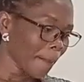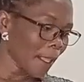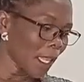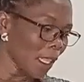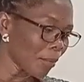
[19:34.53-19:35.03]

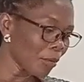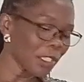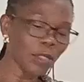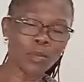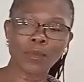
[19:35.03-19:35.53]
in the
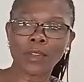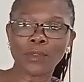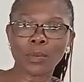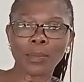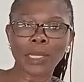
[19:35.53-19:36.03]
process of
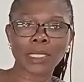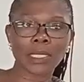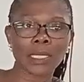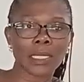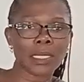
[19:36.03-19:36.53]

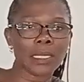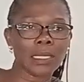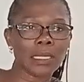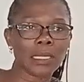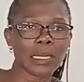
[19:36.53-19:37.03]
development.
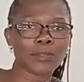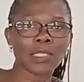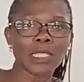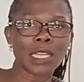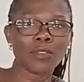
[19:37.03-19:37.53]
As
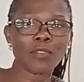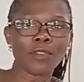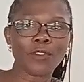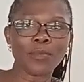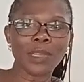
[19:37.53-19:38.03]
we said, rural
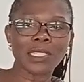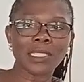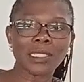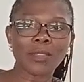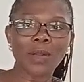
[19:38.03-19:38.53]

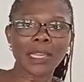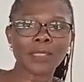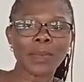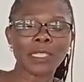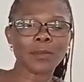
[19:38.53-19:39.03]
development
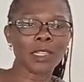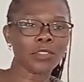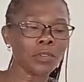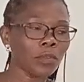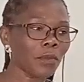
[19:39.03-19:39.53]
requires
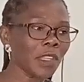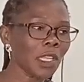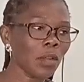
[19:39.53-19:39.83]
participation of the